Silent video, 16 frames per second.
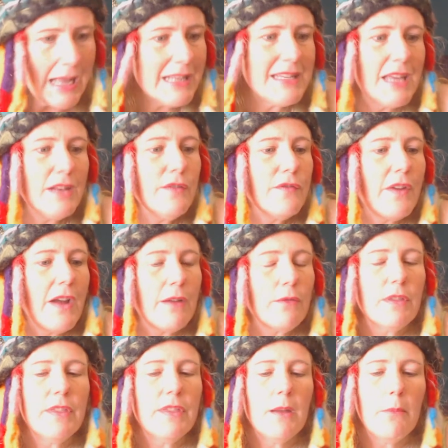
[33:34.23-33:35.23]
I identify
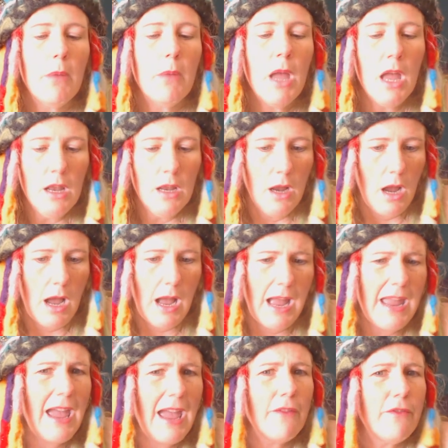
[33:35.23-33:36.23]
with him.
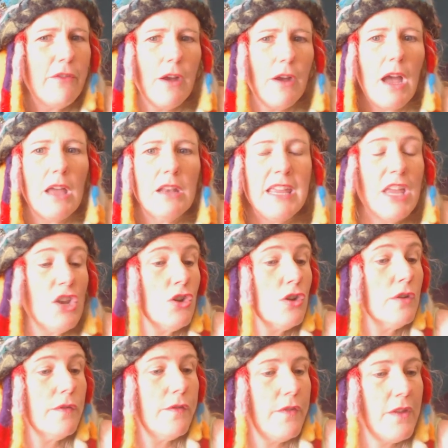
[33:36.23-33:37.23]
I have an
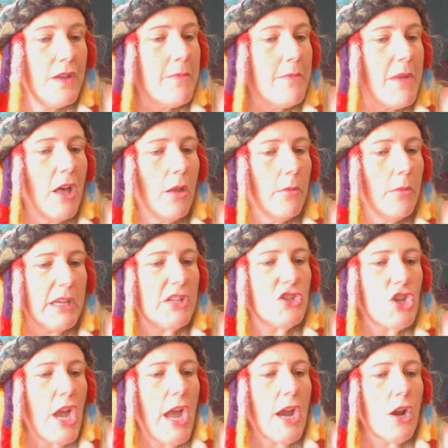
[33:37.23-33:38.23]
inner female Mick
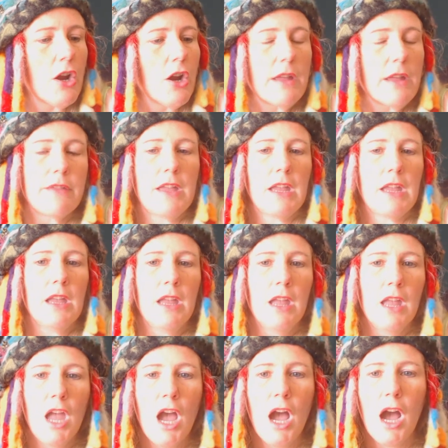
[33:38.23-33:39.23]
Jagger, I think.
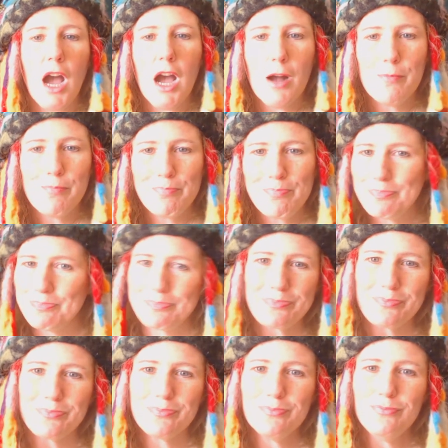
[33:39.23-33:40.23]

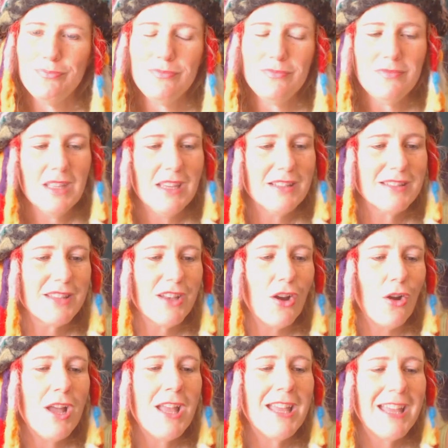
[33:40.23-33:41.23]

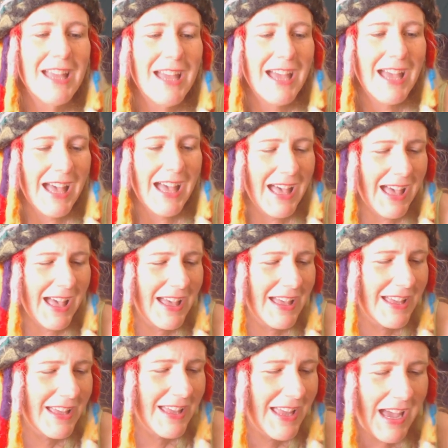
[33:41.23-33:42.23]
So
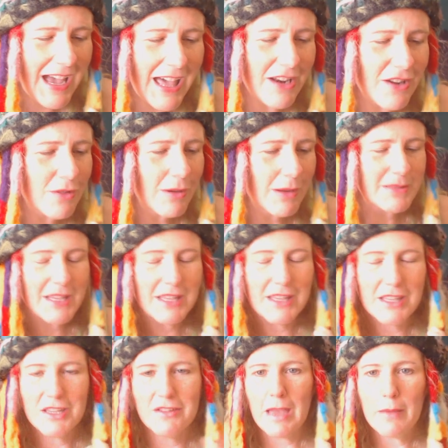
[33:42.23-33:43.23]
I don't know why I'm
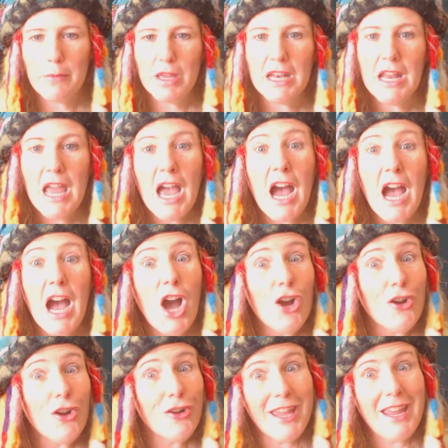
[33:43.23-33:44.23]
telling you that, but
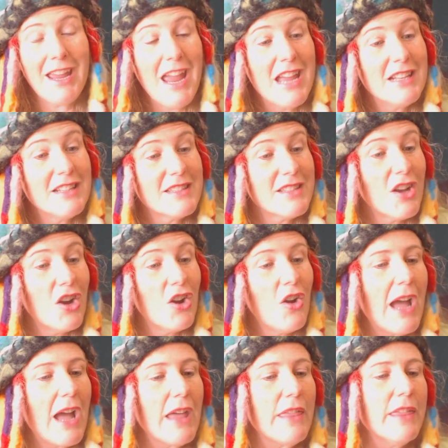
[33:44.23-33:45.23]
okay.
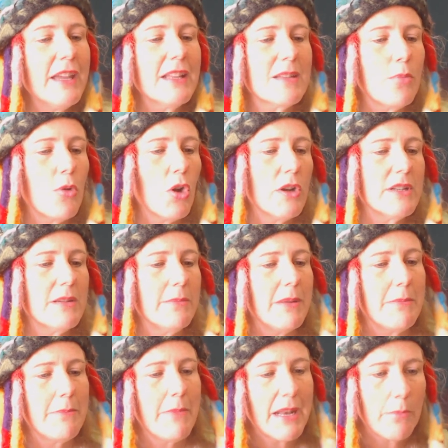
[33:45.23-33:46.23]
So I think it's important to
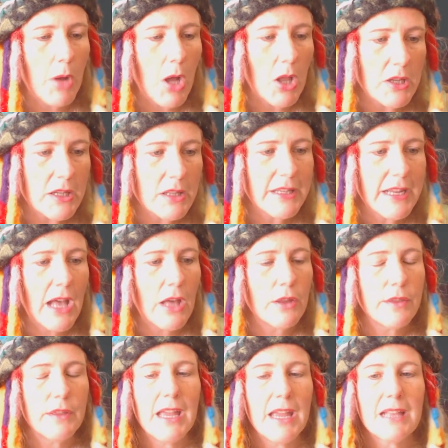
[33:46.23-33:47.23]
be metabolically
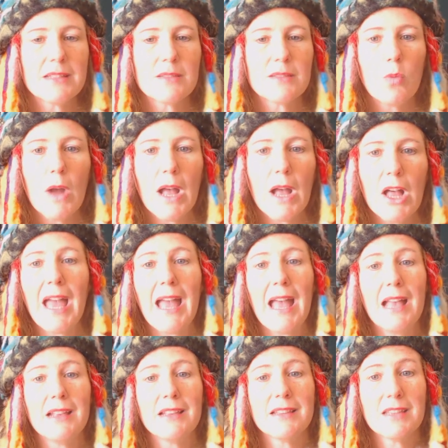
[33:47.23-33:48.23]
healthy as well
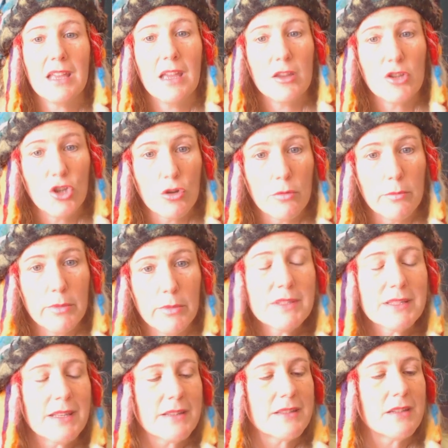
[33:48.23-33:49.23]
as your
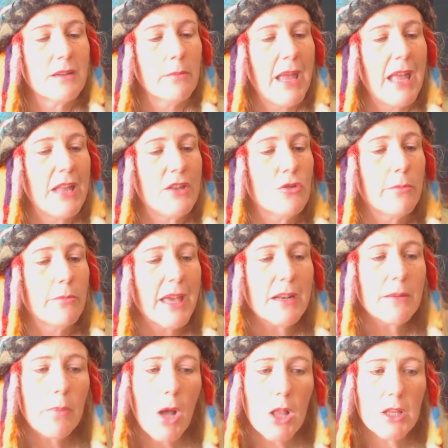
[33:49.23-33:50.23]
immune system, and your
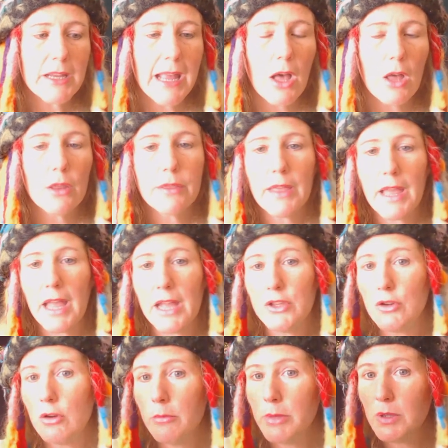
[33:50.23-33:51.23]
metabolic health and
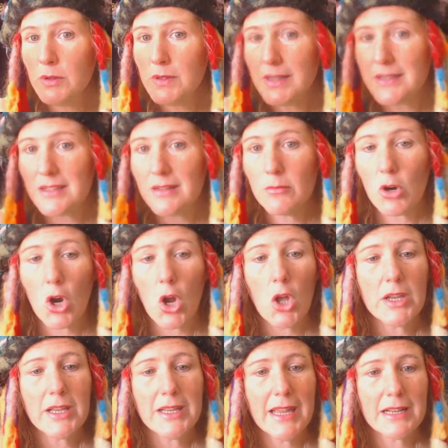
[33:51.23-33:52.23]
your immune system are
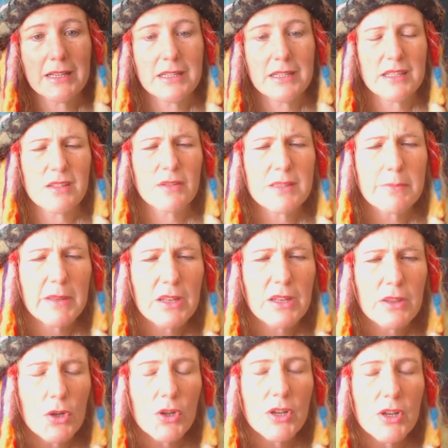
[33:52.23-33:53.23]
all connected. So it's
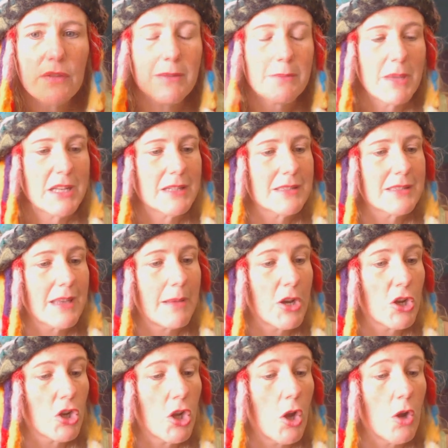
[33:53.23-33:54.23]
been 33 minutes. I
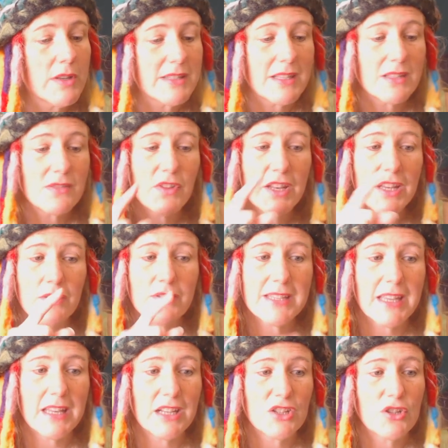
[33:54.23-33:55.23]
better go because this video
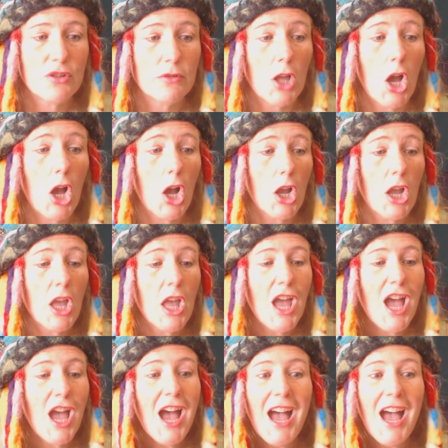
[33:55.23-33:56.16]
is getting too long.